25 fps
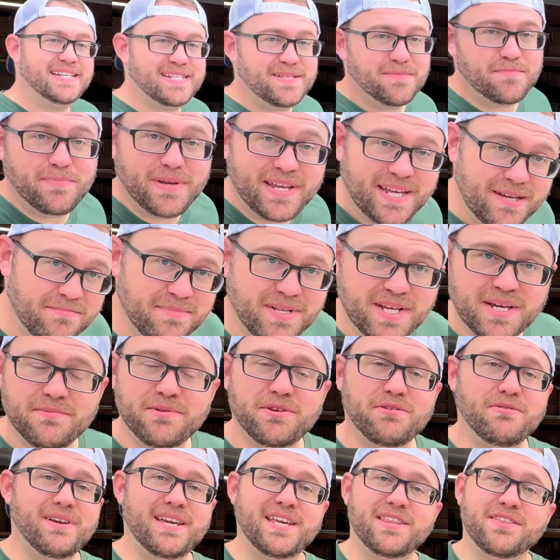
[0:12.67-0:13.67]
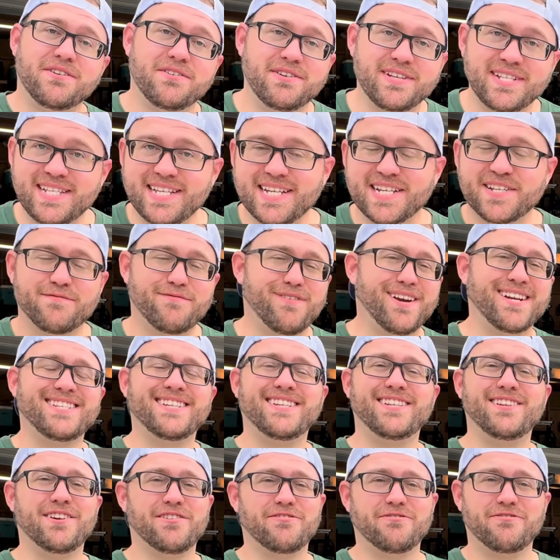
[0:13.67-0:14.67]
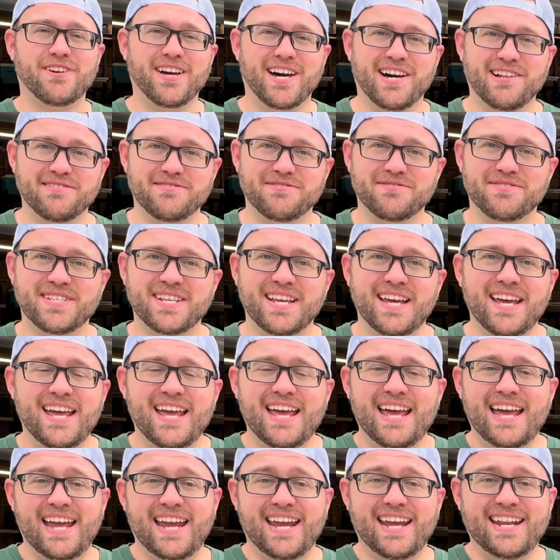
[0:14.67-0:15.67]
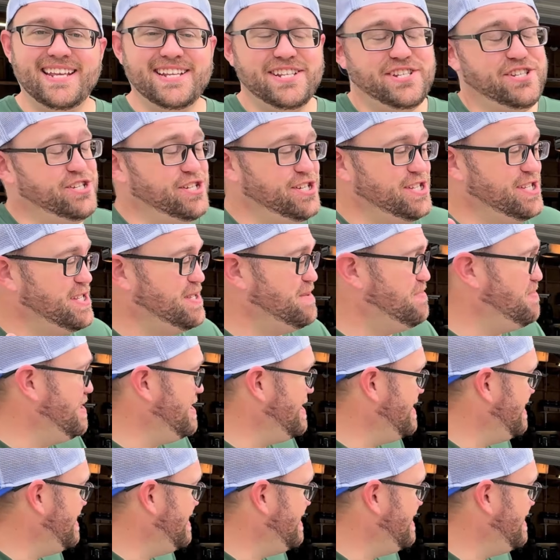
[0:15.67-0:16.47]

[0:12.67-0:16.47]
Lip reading: BMW E36 for $1,800 and it's just been